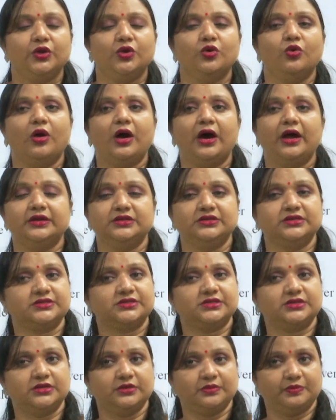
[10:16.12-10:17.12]
You are
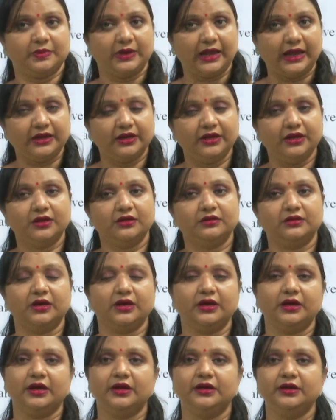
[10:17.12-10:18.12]
just planning
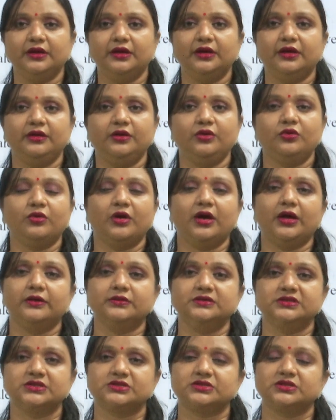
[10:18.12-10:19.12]
the career, you
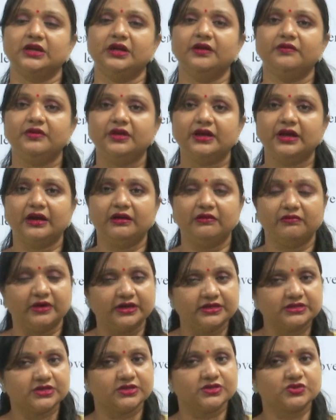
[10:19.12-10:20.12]
are just giving
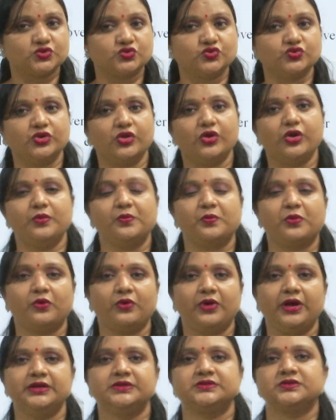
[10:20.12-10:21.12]
advices to your
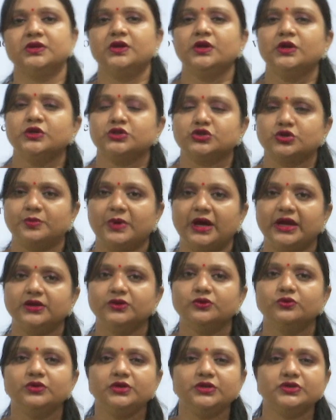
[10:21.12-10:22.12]
employees. So, by
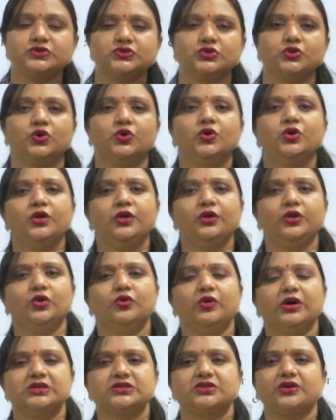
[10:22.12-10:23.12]
doing so
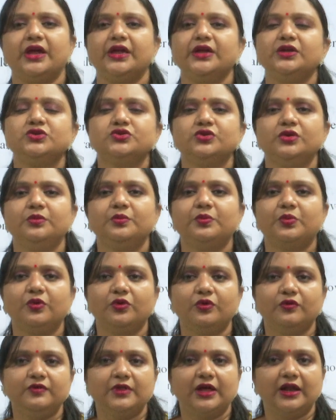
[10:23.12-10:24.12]
you are trying to
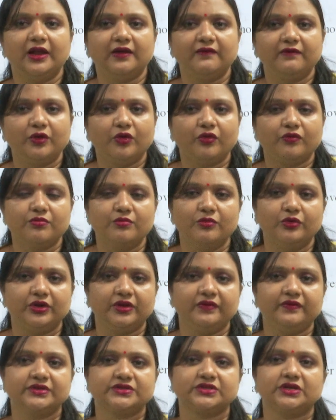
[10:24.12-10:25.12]
improve the level of
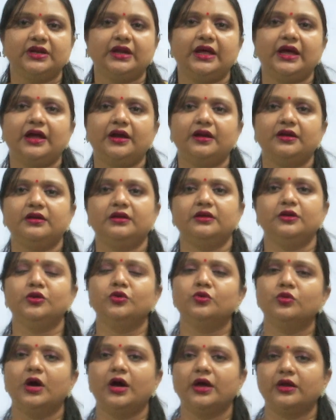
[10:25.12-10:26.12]
motivation and
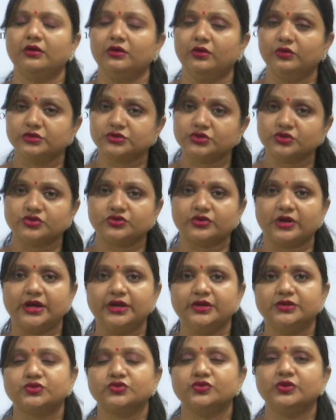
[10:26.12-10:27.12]
you are also
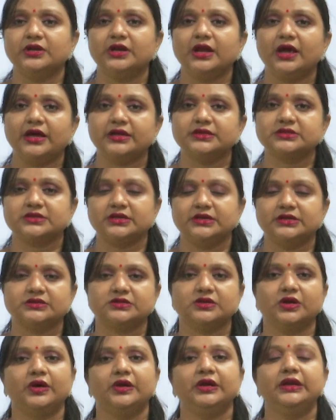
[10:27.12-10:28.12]
trying to enhance
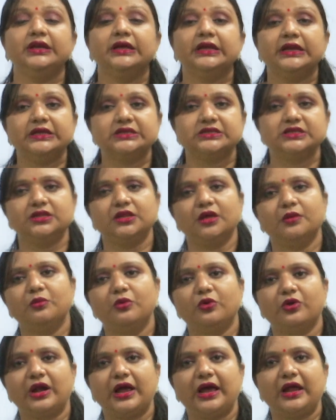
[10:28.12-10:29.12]
or increasing the
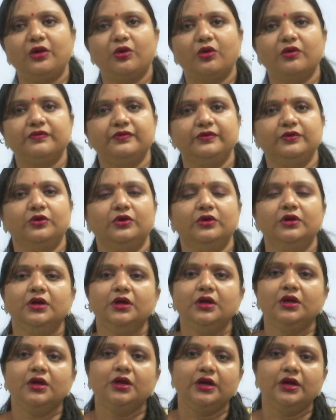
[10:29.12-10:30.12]
morale of your
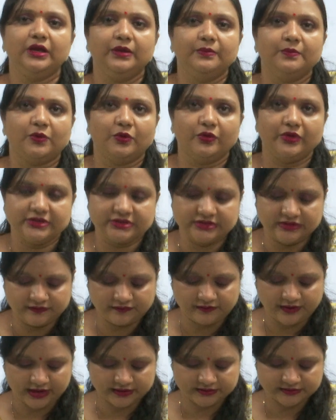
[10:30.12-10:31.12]
employees in
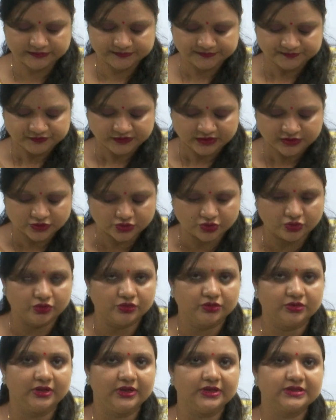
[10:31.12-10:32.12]
fact.
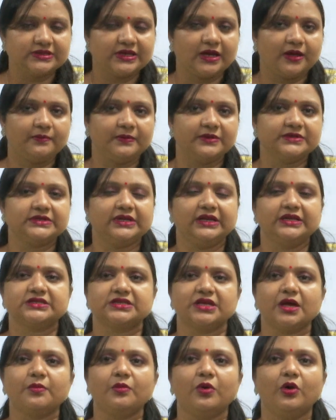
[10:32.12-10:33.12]
So, these are basically
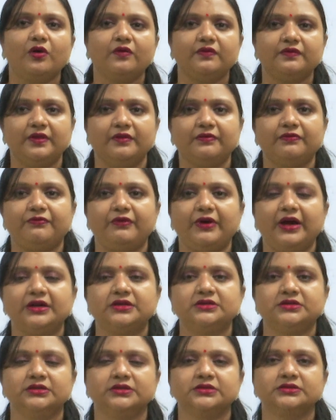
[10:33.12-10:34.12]
some of the
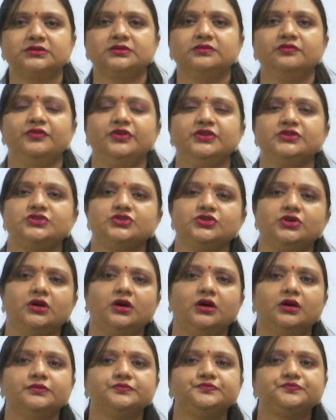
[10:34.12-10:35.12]
factors which
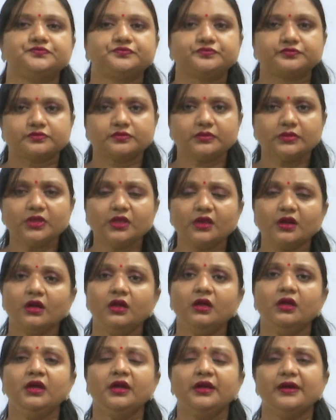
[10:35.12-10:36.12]
uh,
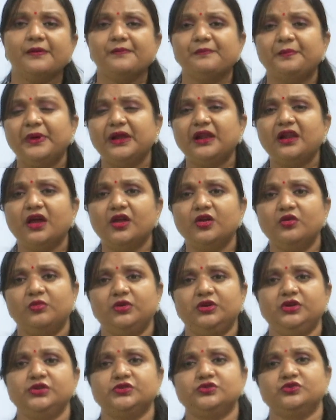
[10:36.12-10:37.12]
compel a
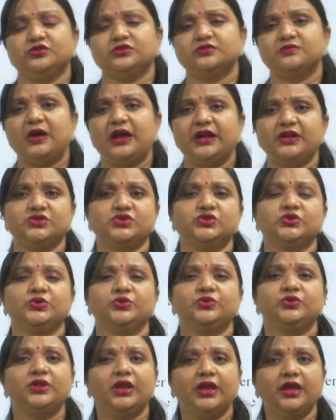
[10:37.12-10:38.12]
human resource manager
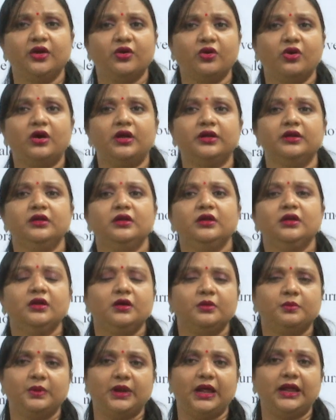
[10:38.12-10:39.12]
to think on
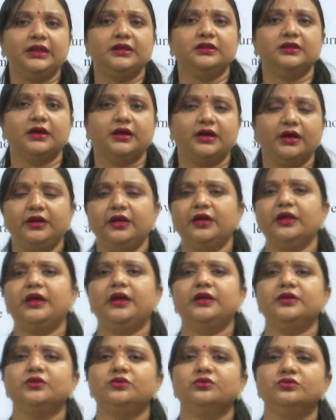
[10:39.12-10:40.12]
planning the career
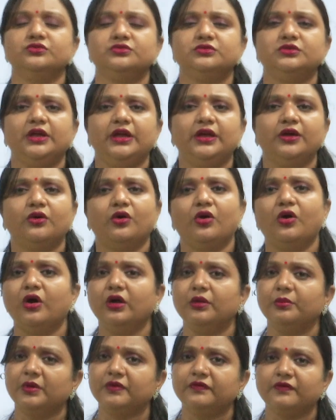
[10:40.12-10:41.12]
and to think
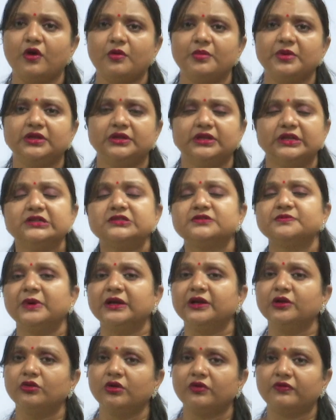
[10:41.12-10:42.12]
on performing this
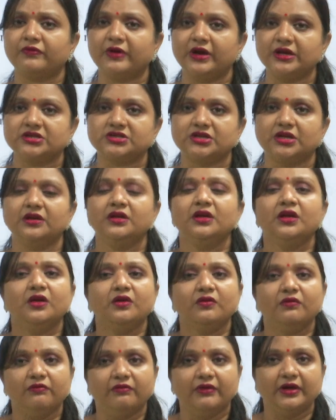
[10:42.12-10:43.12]
particular function
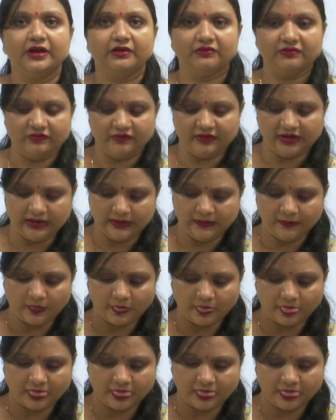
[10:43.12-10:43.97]
very well.